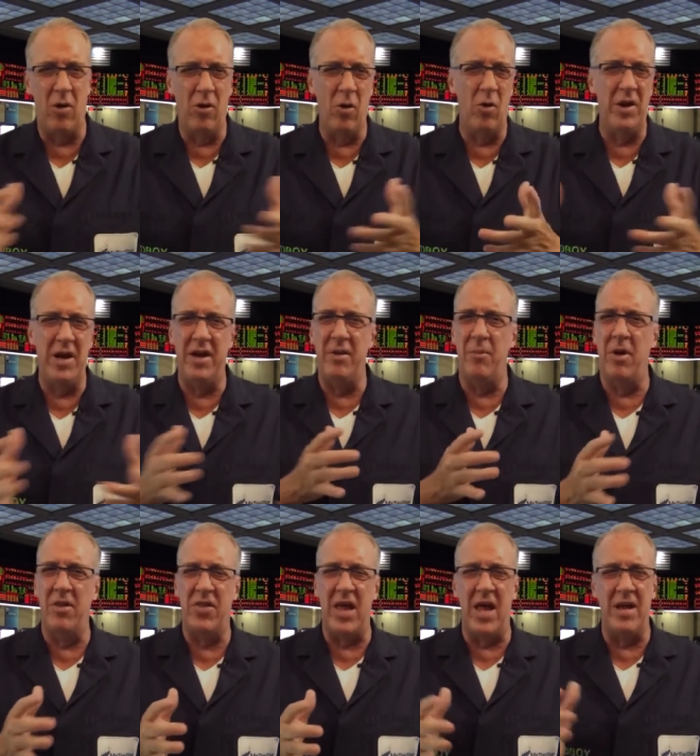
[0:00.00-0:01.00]
going into
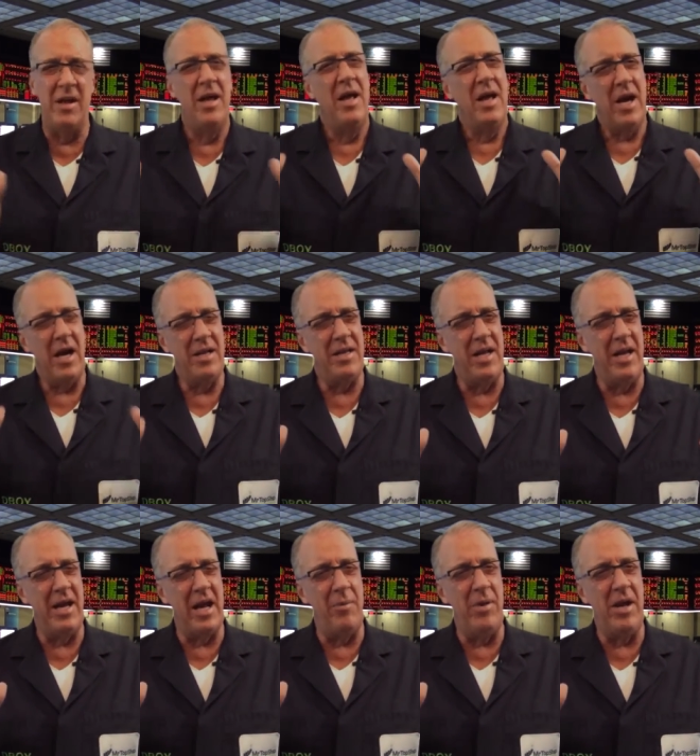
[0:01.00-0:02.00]
month end. I think you
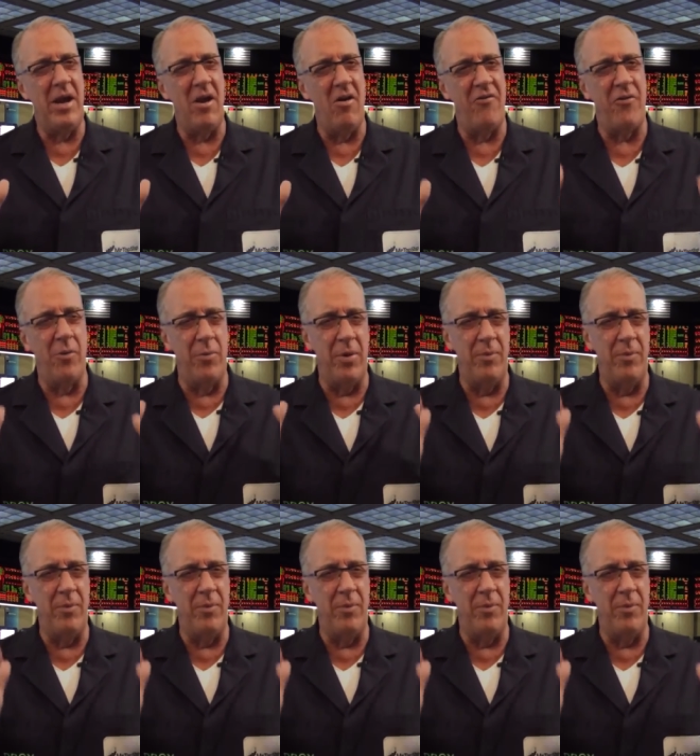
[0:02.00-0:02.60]
got to be careful, but